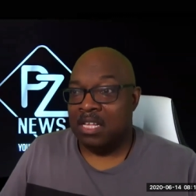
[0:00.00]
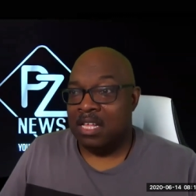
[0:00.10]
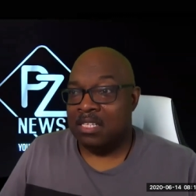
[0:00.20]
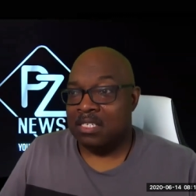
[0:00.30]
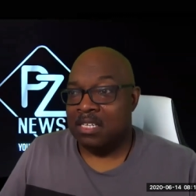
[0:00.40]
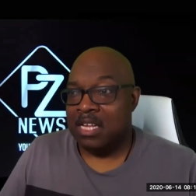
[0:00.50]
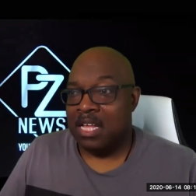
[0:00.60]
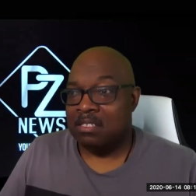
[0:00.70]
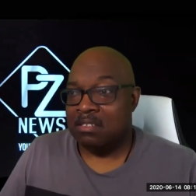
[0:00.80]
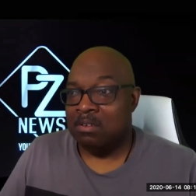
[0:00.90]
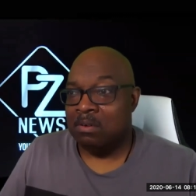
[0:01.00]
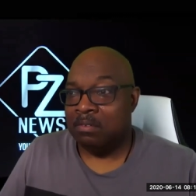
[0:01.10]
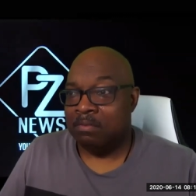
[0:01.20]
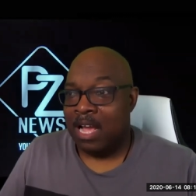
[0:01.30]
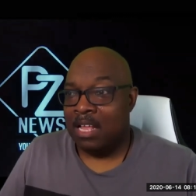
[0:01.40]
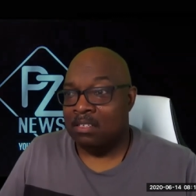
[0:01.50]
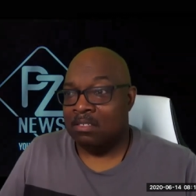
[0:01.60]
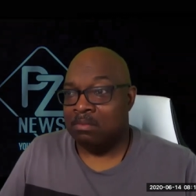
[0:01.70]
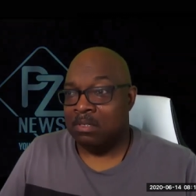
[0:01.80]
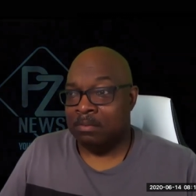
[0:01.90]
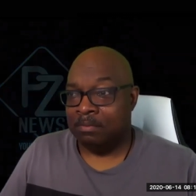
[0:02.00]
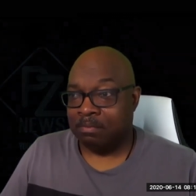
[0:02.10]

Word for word: as in the days of Noah, violence will